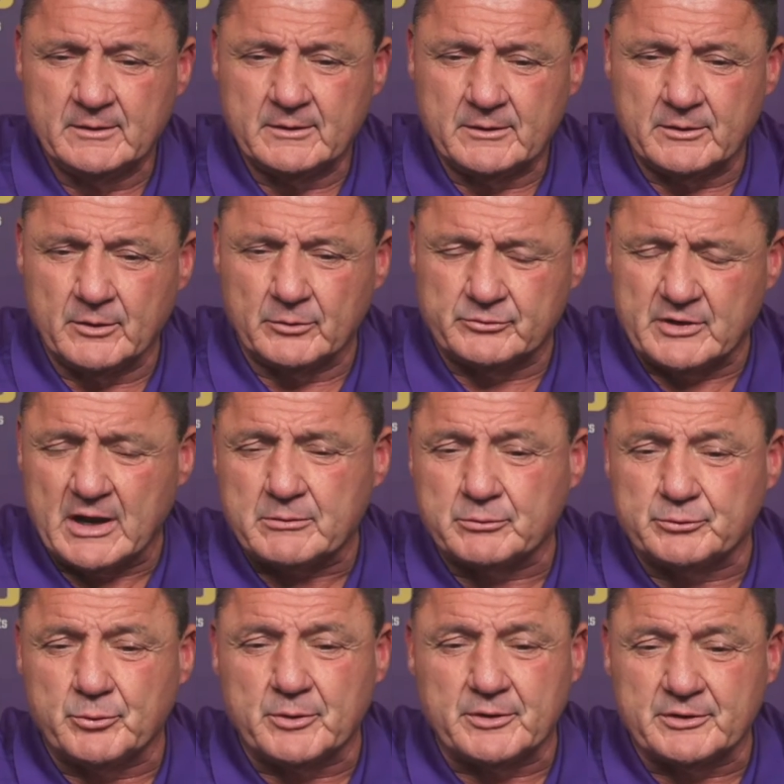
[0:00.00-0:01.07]
You know, Jack was
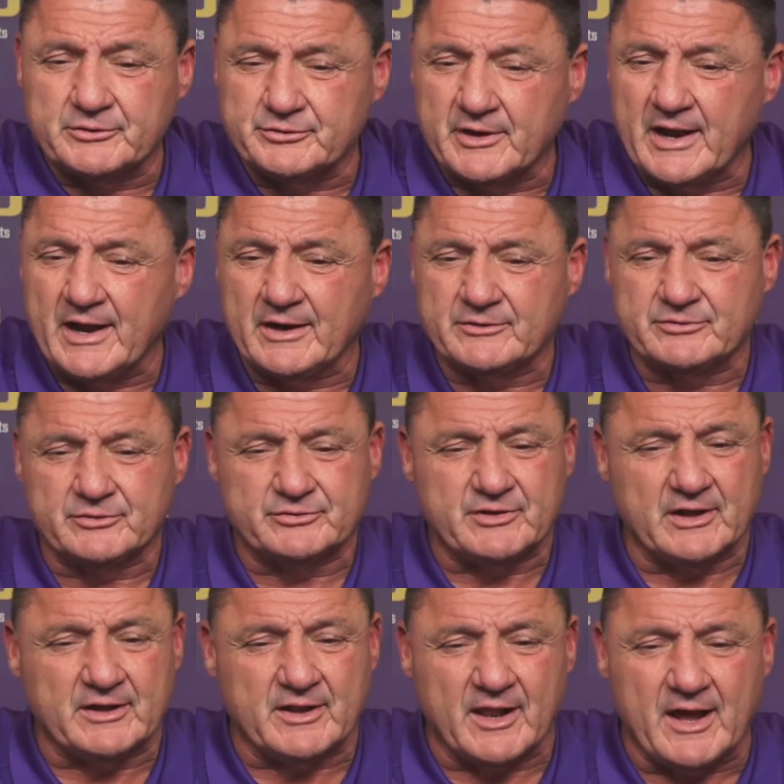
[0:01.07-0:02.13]
one of these guys. It's
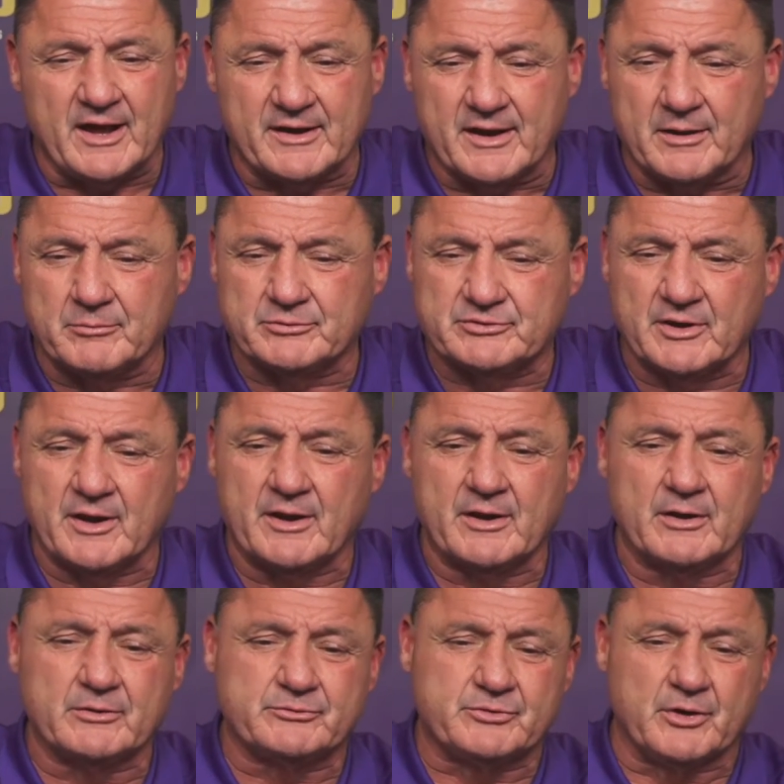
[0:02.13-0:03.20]
like Clyde
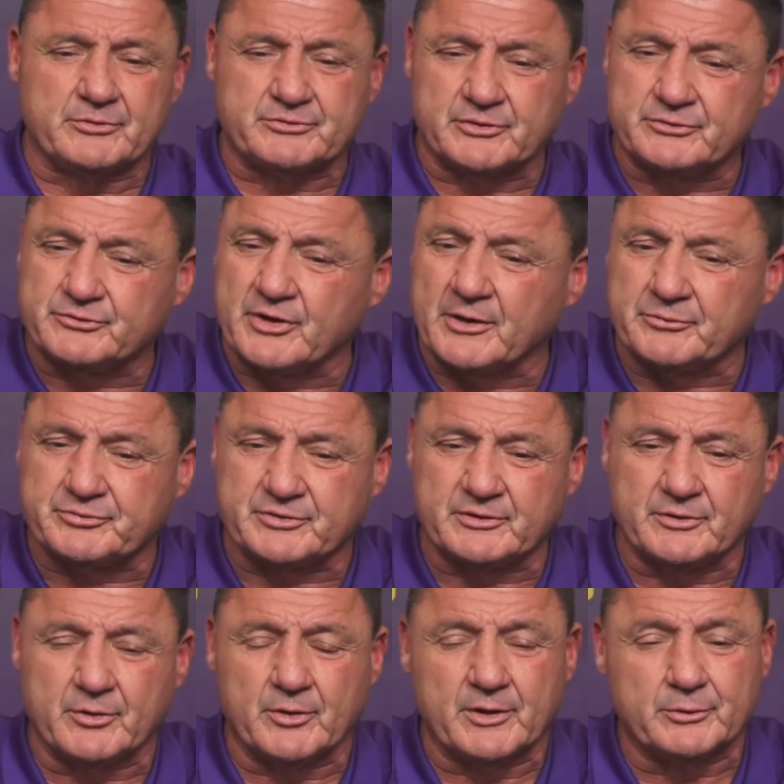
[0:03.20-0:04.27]
Edwards-Helaire, Justin Jefferson.
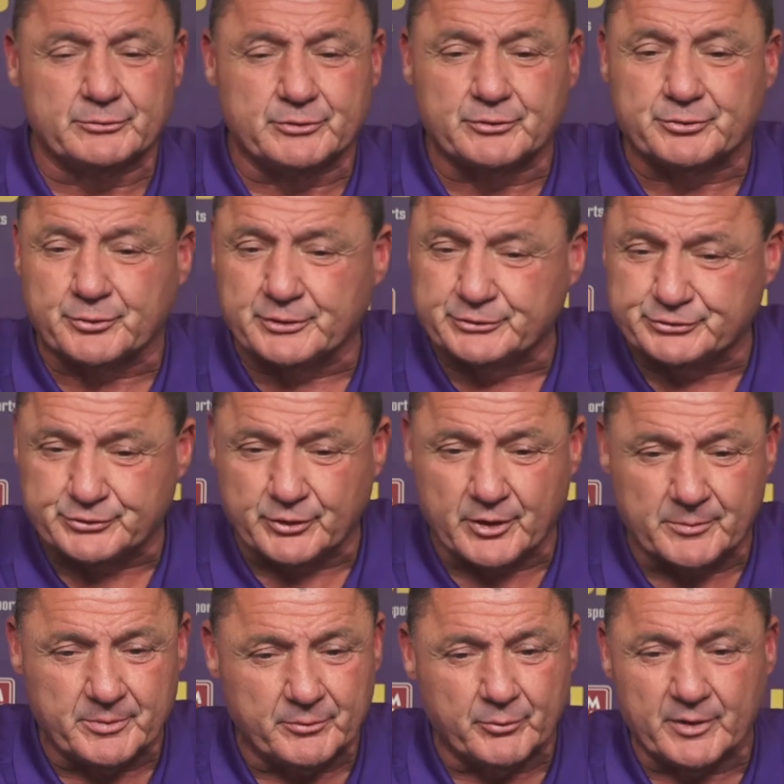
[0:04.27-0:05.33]
You know, he was a three-star,
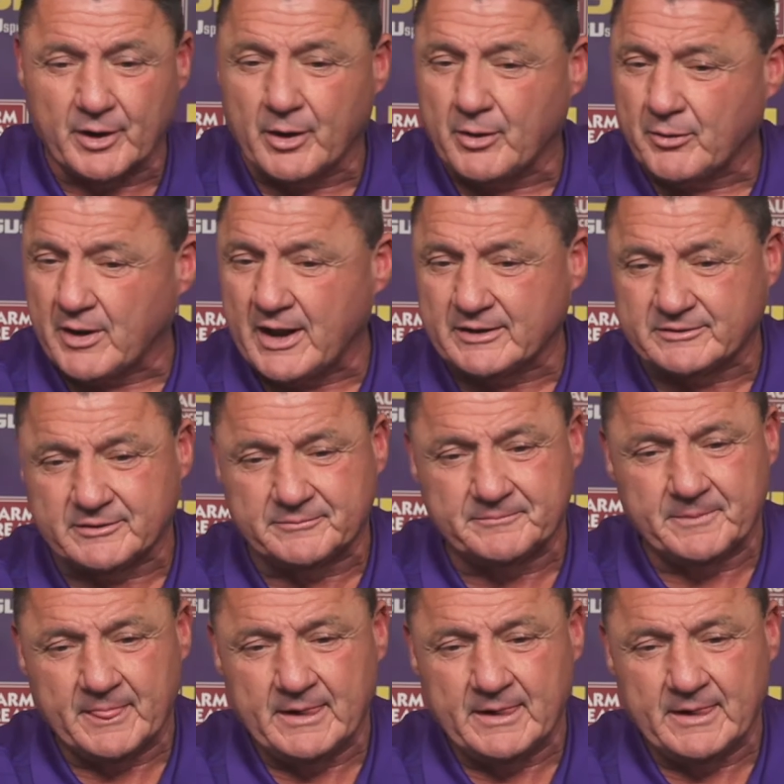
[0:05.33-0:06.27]
but we all liked him.